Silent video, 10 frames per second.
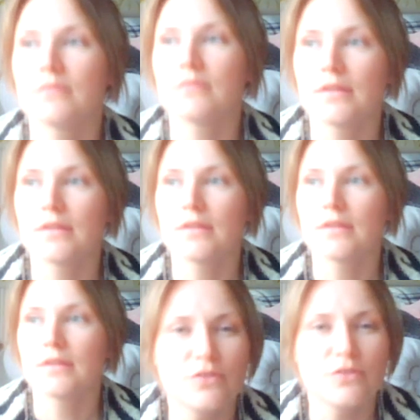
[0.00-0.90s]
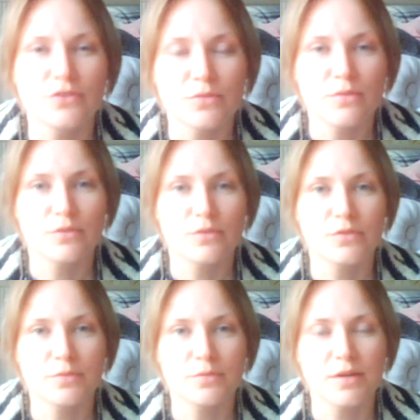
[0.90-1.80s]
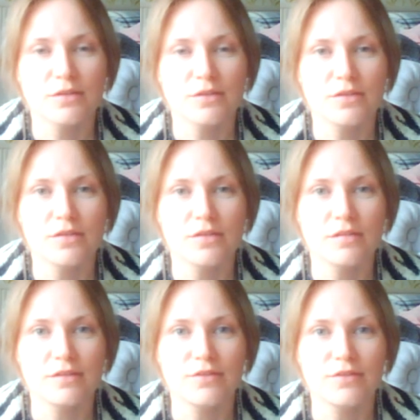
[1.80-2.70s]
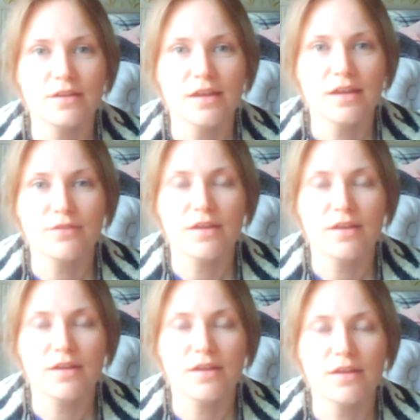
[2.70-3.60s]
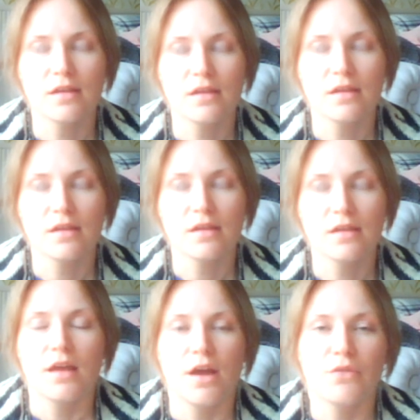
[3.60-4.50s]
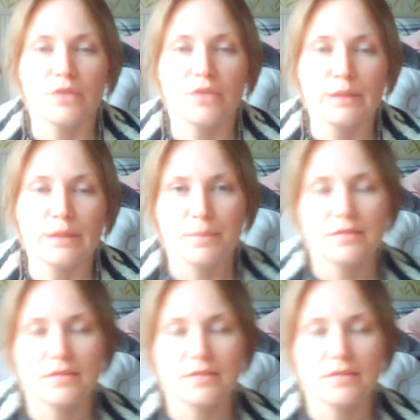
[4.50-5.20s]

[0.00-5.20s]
I wasn't too sure what I was going to bring to you this evening. I've had a really busy